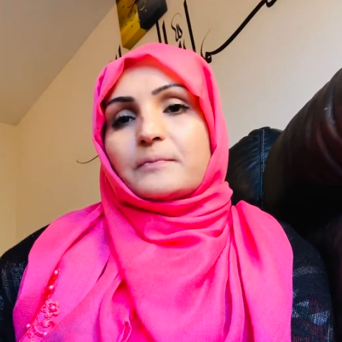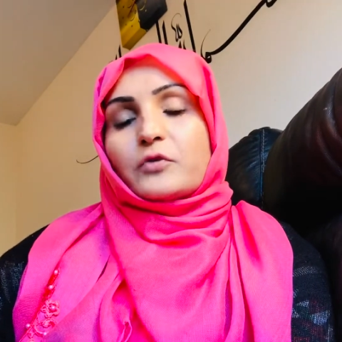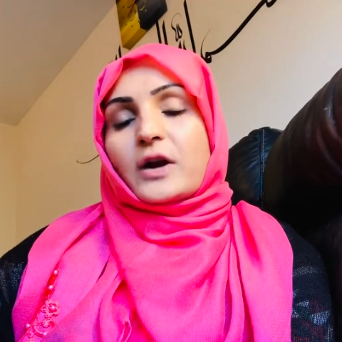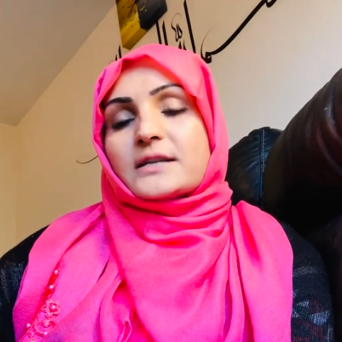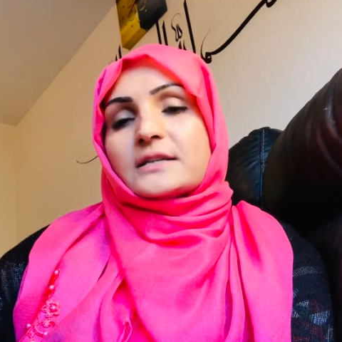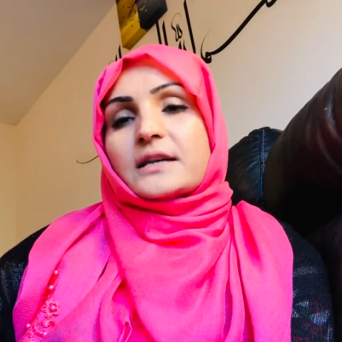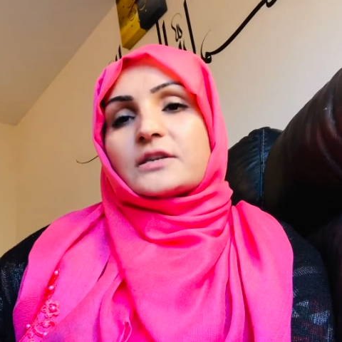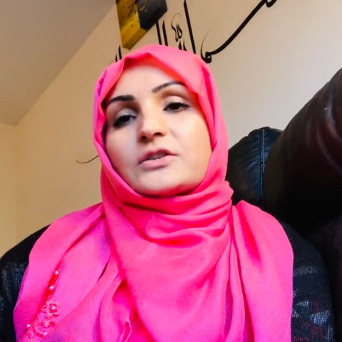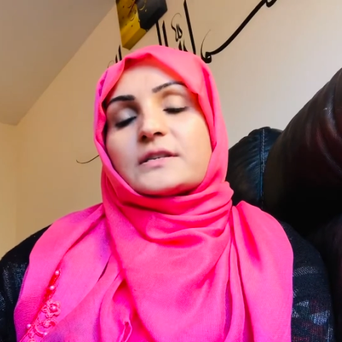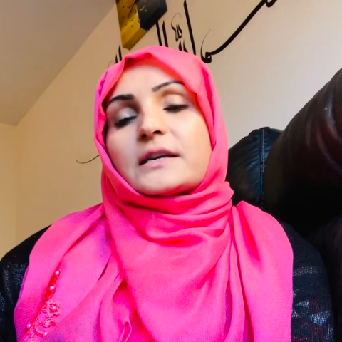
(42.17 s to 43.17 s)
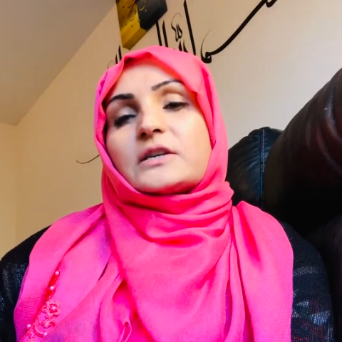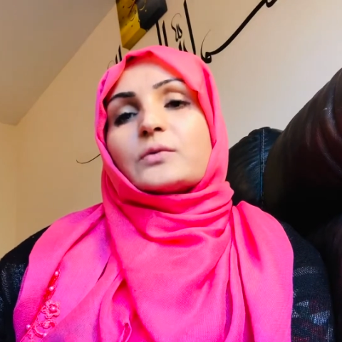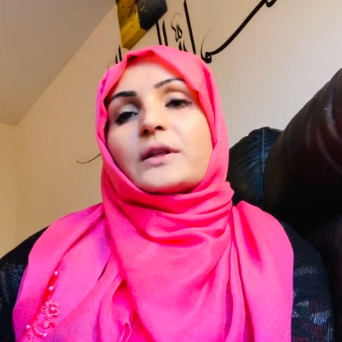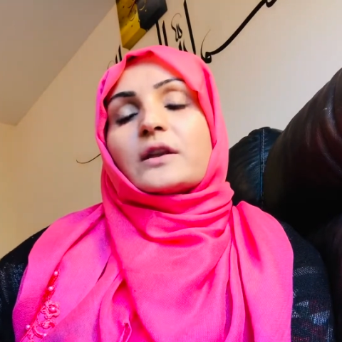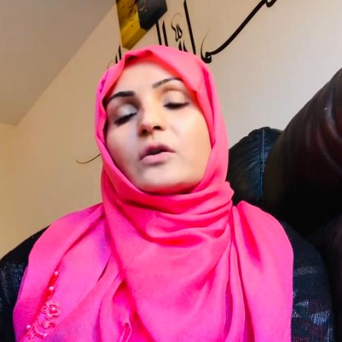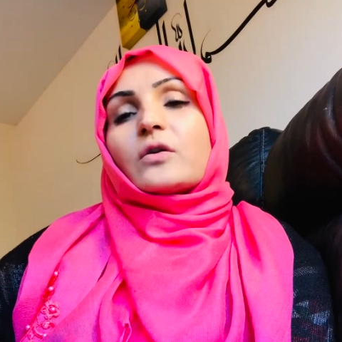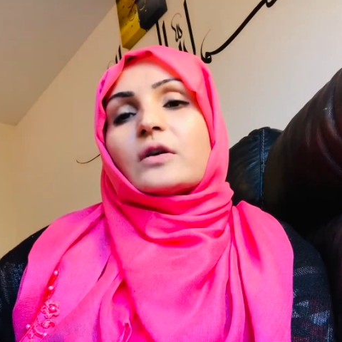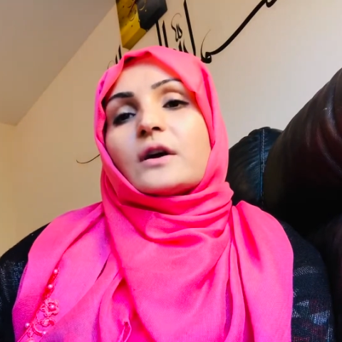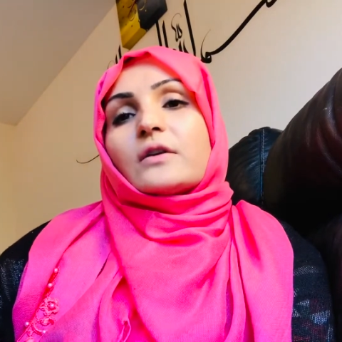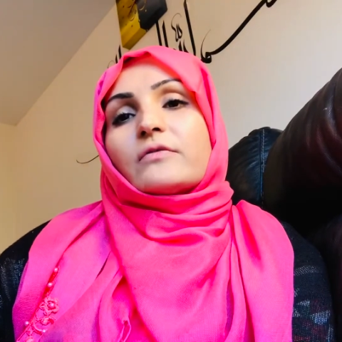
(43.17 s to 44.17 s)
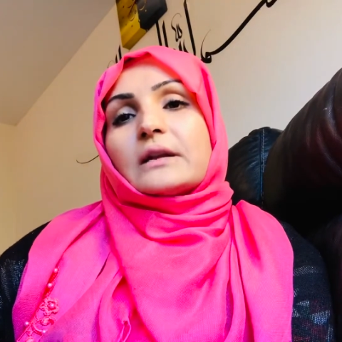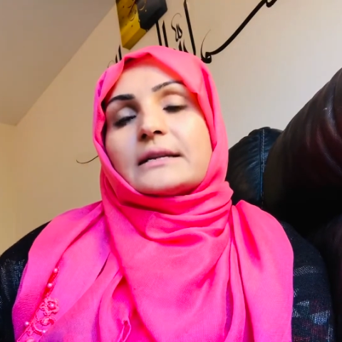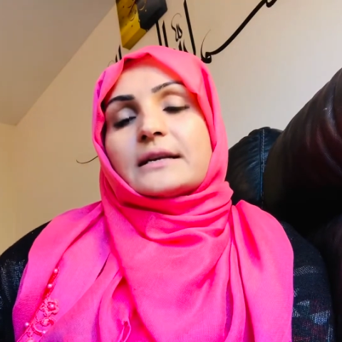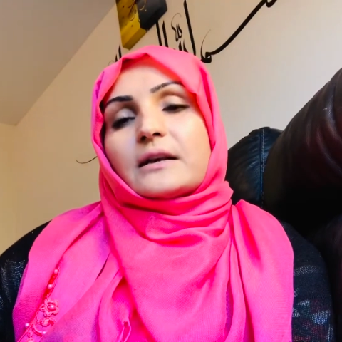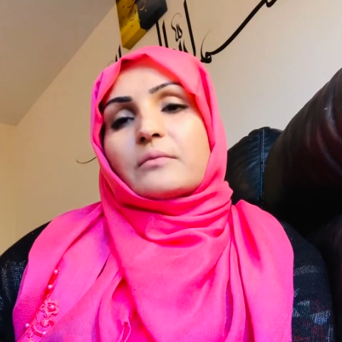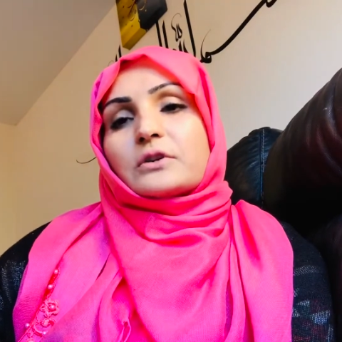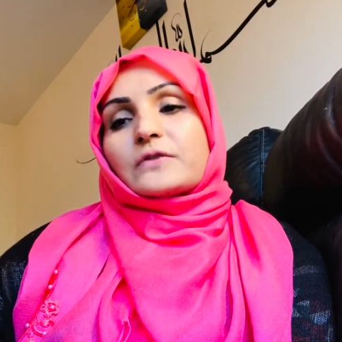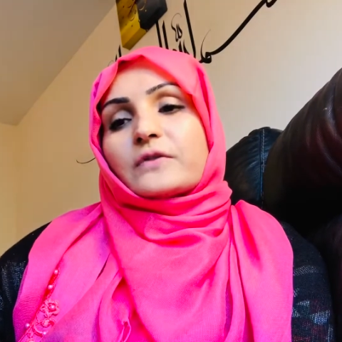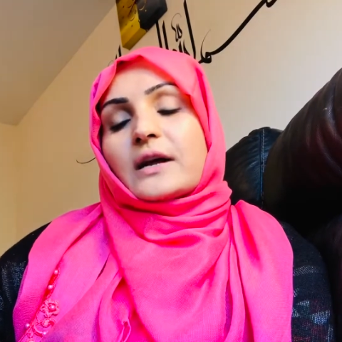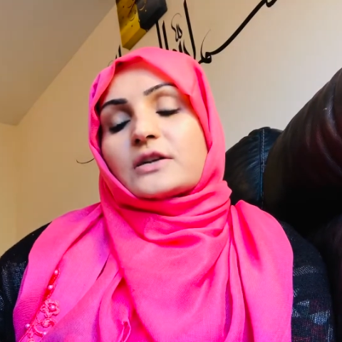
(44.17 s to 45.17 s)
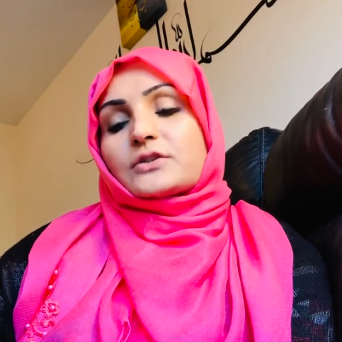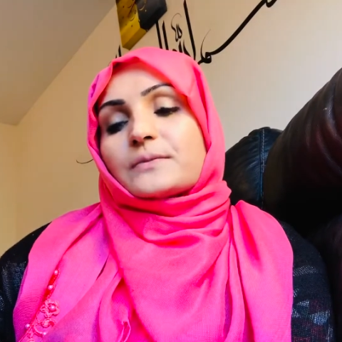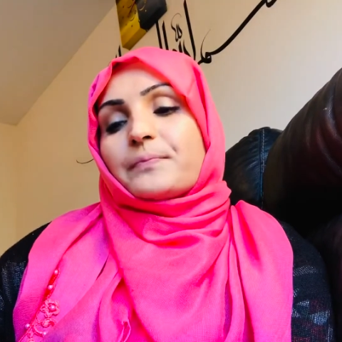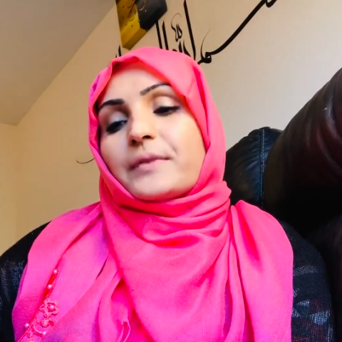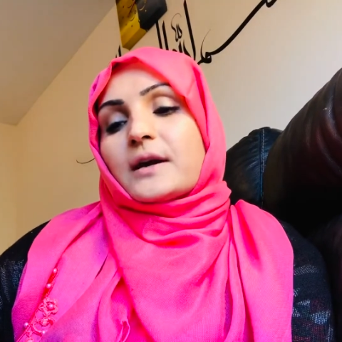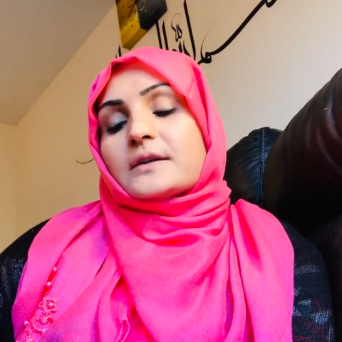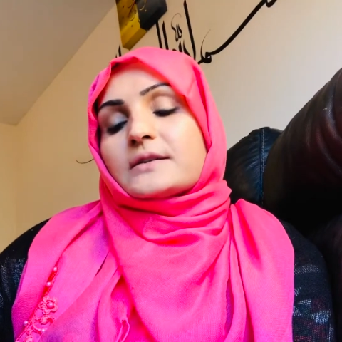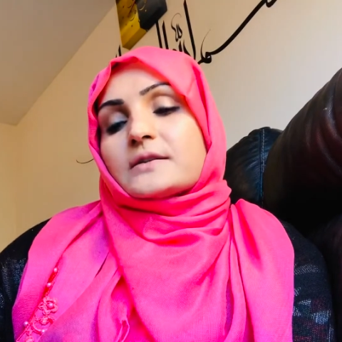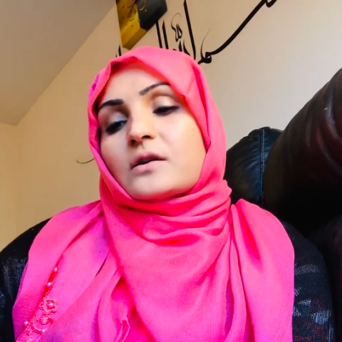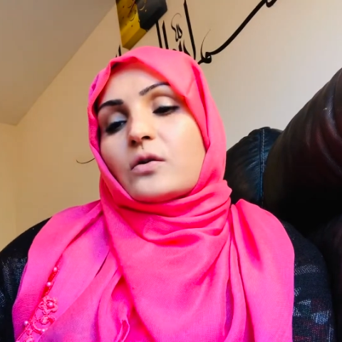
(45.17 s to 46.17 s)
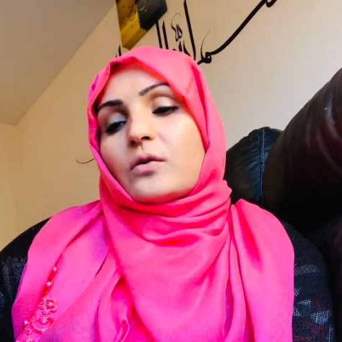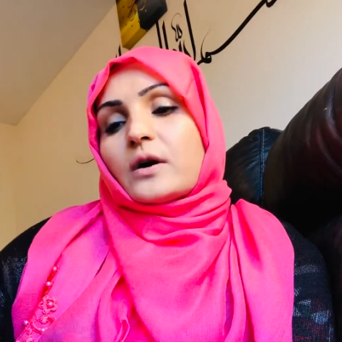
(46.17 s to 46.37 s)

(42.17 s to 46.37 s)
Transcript: procrastination stage where they're not really taking much of an action. So